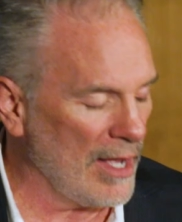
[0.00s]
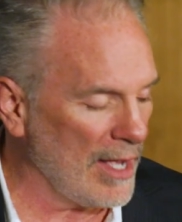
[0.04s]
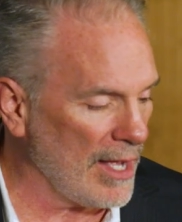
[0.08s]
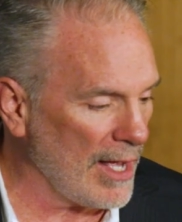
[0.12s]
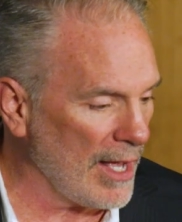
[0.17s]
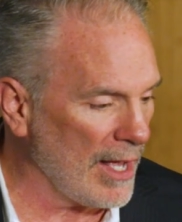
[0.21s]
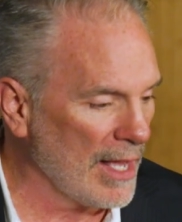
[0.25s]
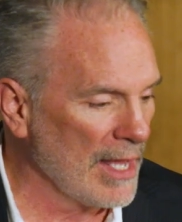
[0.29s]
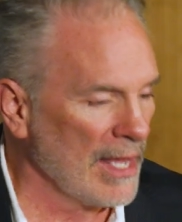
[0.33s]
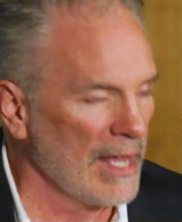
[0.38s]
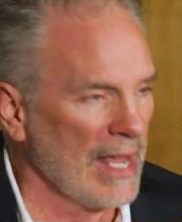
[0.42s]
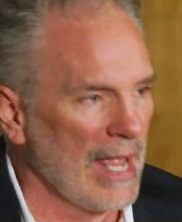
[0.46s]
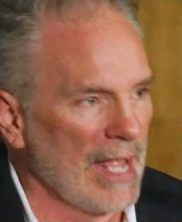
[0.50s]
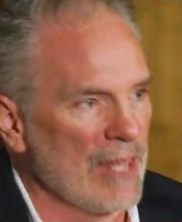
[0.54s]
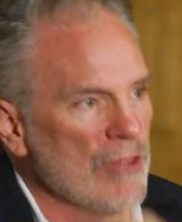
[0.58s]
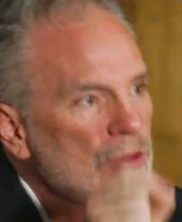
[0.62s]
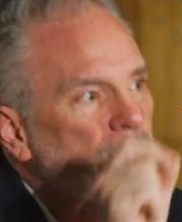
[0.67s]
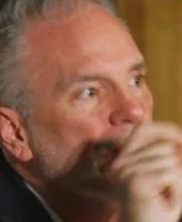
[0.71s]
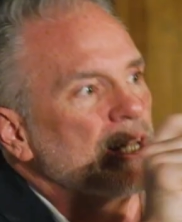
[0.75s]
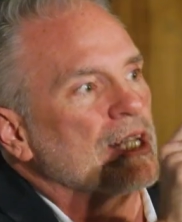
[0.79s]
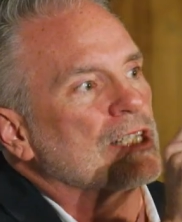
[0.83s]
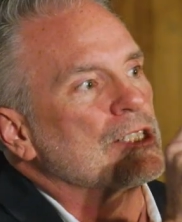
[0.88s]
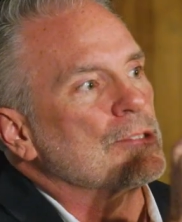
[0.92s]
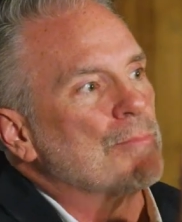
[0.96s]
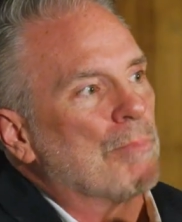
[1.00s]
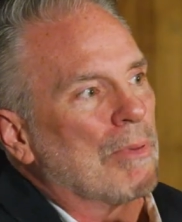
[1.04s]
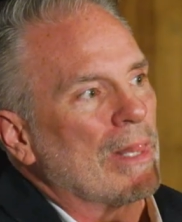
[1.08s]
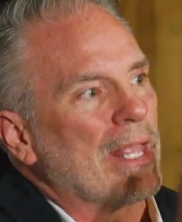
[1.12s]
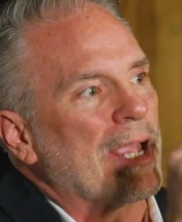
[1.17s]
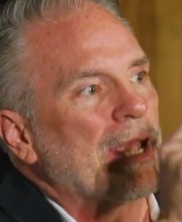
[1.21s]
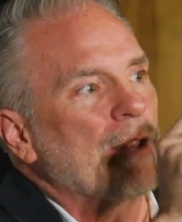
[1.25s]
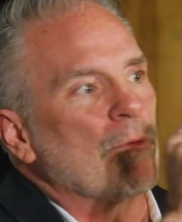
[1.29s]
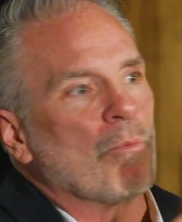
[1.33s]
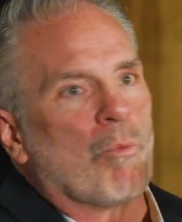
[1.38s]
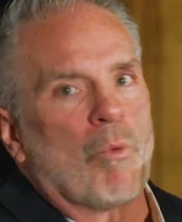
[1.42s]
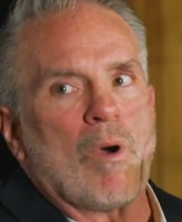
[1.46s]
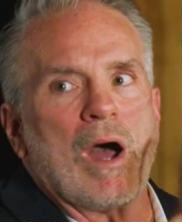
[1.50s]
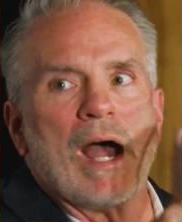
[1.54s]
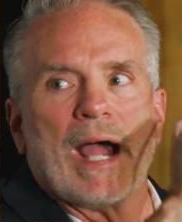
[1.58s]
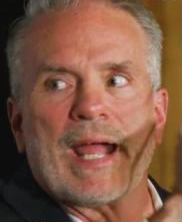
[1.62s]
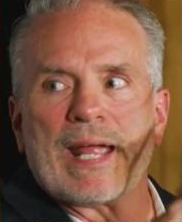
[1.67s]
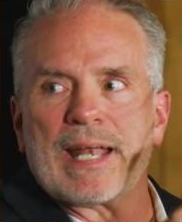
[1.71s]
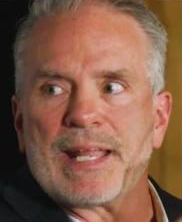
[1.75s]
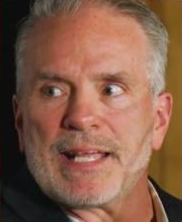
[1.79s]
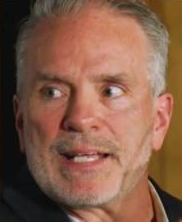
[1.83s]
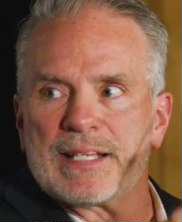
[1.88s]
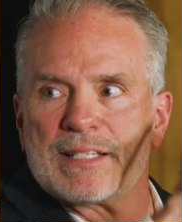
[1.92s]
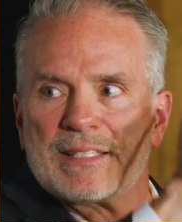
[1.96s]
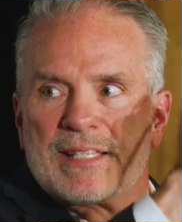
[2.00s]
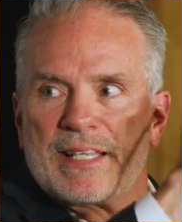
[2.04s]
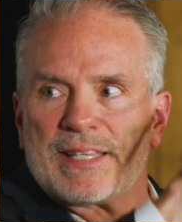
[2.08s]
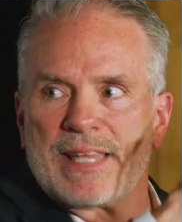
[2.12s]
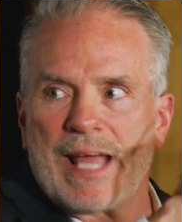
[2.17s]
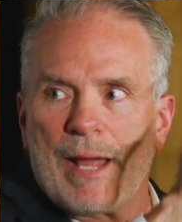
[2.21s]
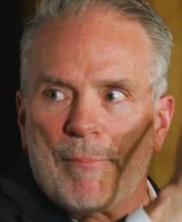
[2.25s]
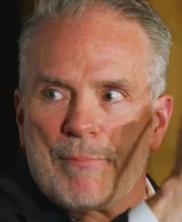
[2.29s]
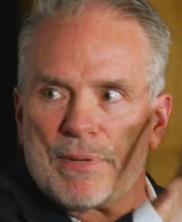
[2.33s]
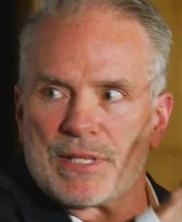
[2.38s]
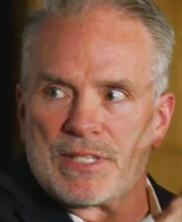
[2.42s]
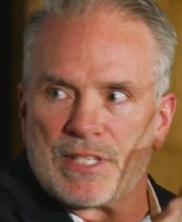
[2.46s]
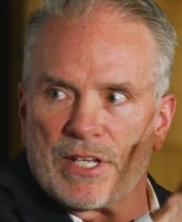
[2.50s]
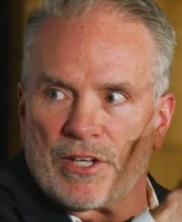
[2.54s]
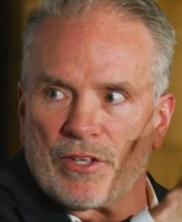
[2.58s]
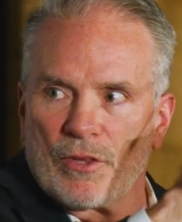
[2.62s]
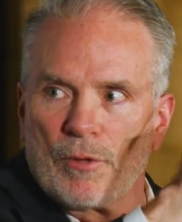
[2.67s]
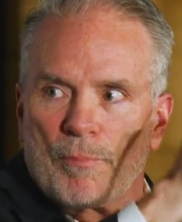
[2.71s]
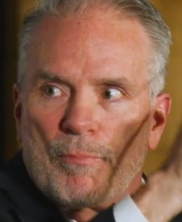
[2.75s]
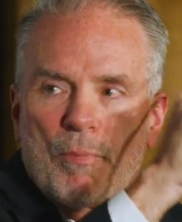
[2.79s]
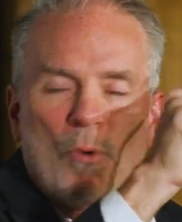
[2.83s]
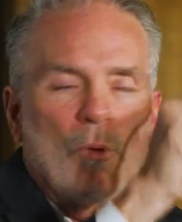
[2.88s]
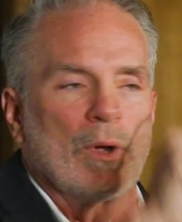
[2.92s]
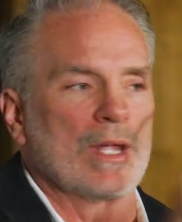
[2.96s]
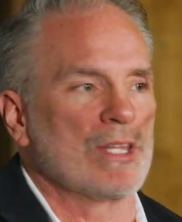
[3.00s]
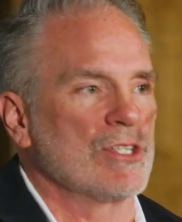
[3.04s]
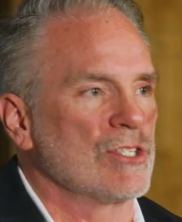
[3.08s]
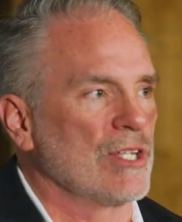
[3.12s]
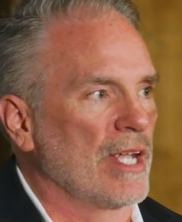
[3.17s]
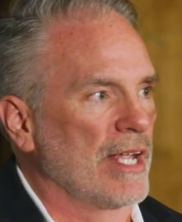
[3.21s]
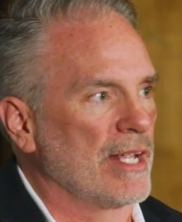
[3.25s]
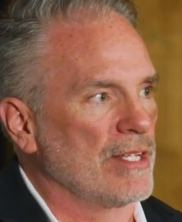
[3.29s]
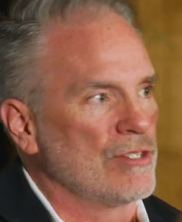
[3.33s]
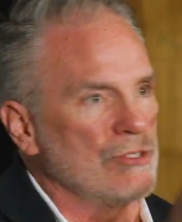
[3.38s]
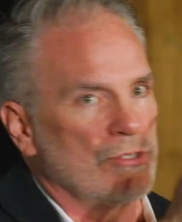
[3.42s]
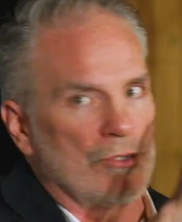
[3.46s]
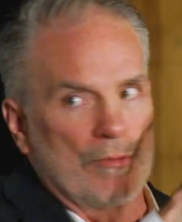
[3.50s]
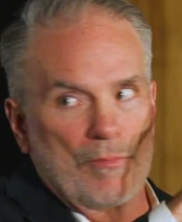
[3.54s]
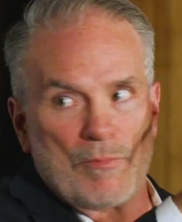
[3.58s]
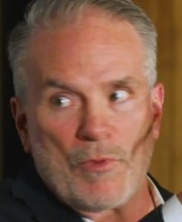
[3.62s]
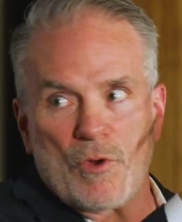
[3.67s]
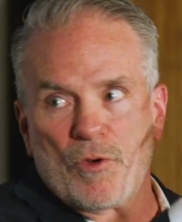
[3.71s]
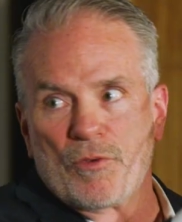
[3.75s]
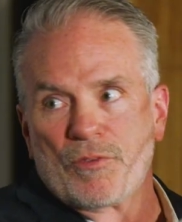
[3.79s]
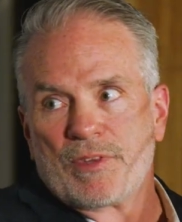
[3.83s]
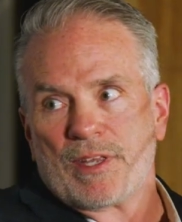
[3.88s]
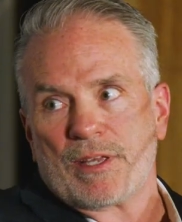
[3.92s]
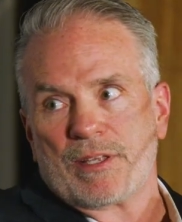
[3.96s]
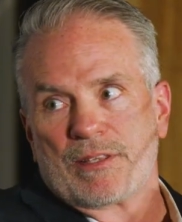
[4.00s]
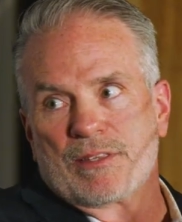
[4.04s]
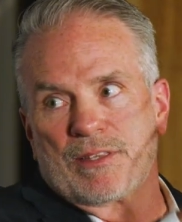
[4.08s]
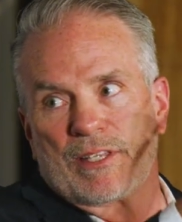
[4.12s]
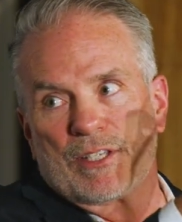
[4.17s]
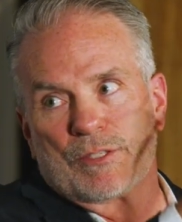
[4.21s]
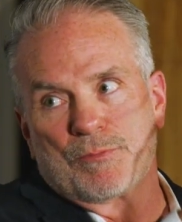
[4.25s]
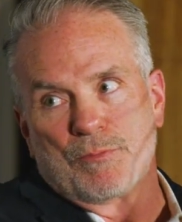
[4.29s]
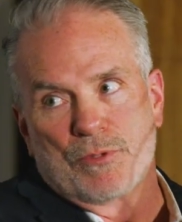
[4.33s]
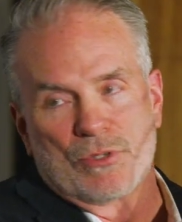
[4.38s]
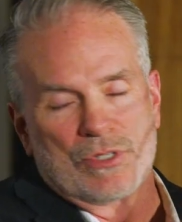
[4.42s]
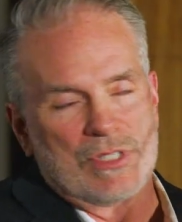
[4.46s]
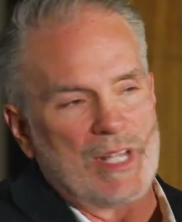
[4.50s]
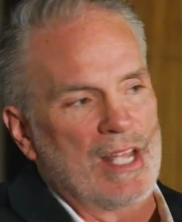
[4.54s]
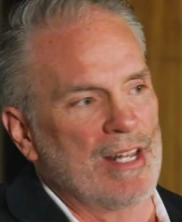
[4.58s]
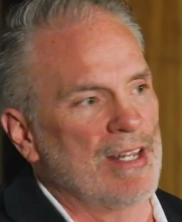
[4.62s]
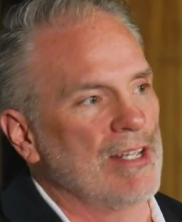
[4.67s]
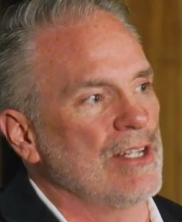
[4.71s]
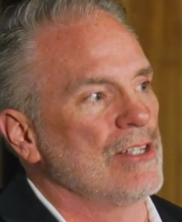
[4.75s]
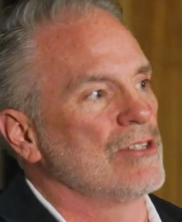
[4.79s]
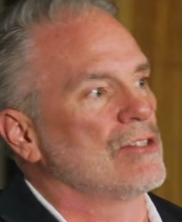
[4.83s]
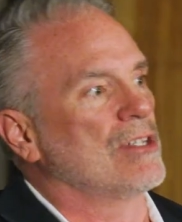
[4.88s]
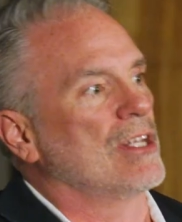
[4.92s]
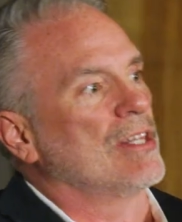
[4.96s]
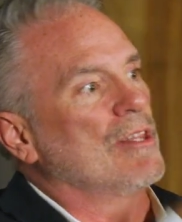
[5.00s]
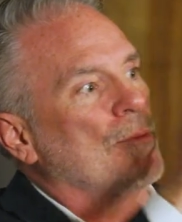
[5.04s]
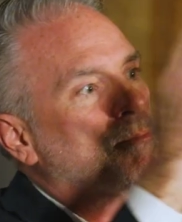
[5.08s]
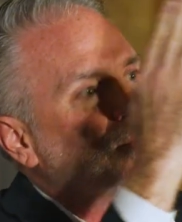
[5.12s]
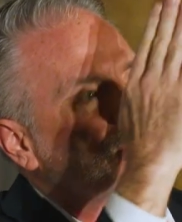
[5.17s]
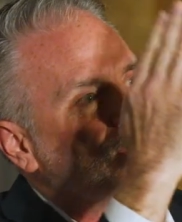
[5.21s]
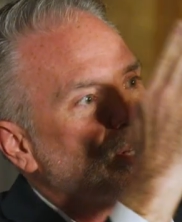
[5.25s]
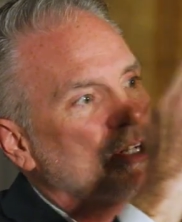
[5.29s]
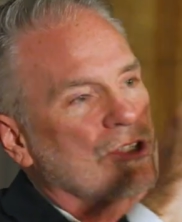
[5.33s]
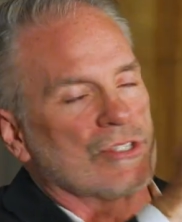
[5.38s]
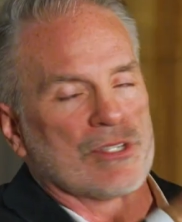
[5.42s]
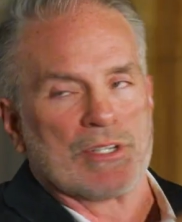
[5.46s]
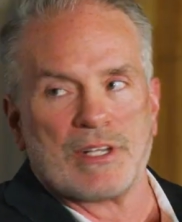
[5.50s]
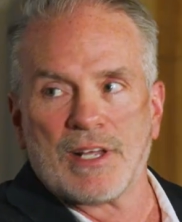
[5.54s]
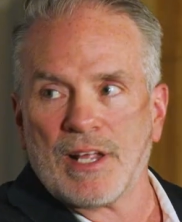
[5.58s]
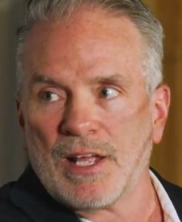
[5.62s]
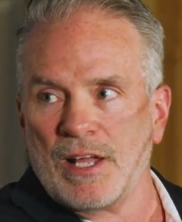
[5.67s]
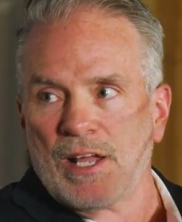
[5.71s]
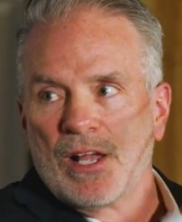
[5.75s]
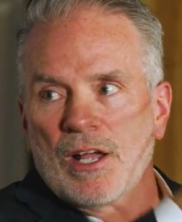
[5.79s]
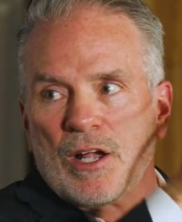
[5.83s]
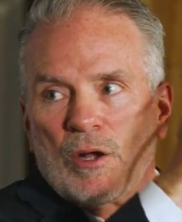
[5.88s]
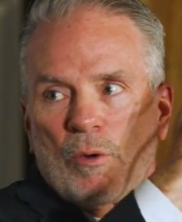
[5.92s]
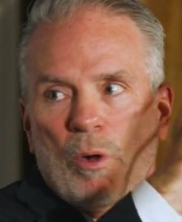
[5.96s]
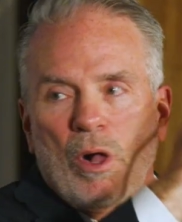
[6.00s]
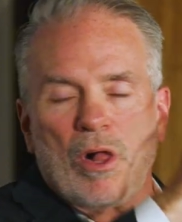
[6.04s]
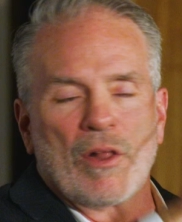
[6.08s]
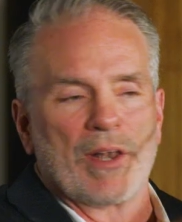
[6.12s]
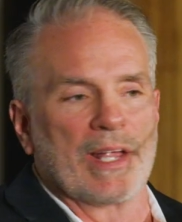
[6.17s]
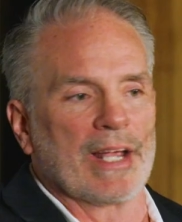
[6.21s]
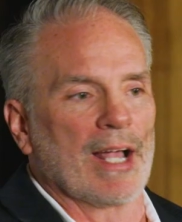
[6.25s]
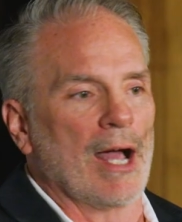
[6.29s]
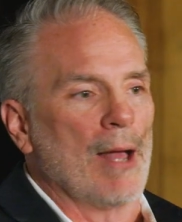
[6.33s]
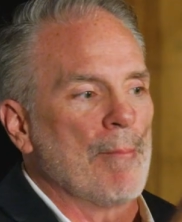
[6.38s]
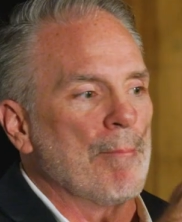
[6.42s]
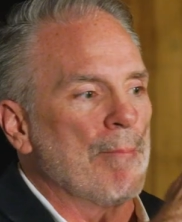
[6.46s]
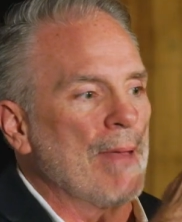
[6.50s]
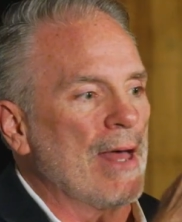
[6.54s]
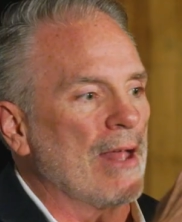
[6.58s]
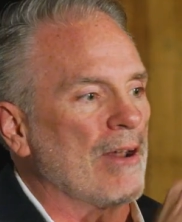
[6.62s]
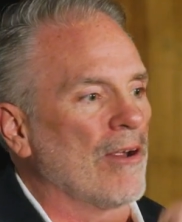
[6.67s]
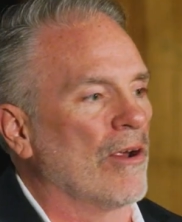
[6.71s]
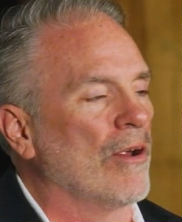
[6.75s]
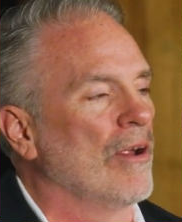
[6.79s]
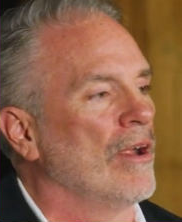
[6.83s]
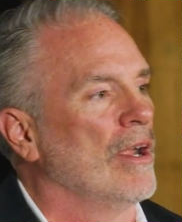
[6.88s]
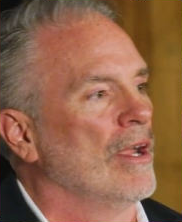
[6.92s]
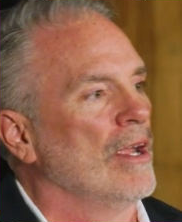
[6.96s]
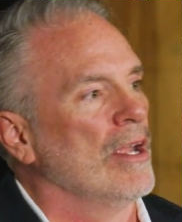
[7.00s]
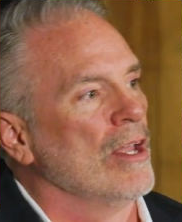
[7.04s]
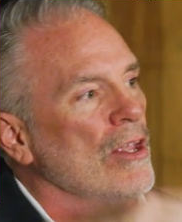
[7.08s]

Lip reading: And you can explain why it is that that particular point changed. You moved it this percentage, and the prediction quality got better.